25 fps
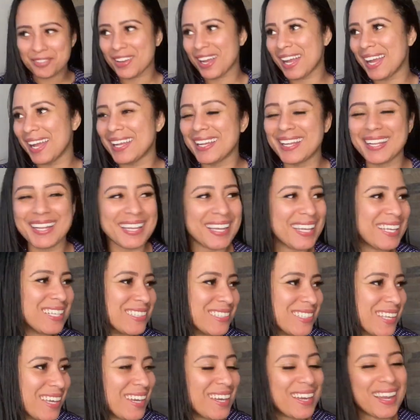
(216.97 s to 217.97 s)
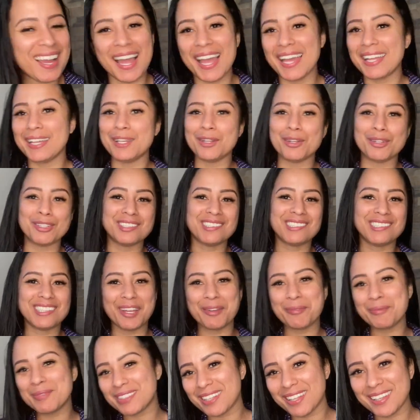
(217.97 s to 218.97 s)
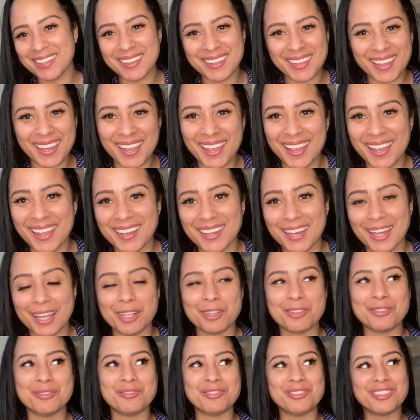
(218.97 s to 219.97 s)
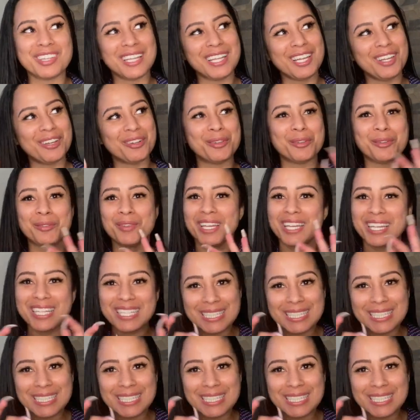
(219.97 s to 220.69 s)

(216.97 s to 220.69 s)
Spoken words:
I had glitter, I had little gems on there, like little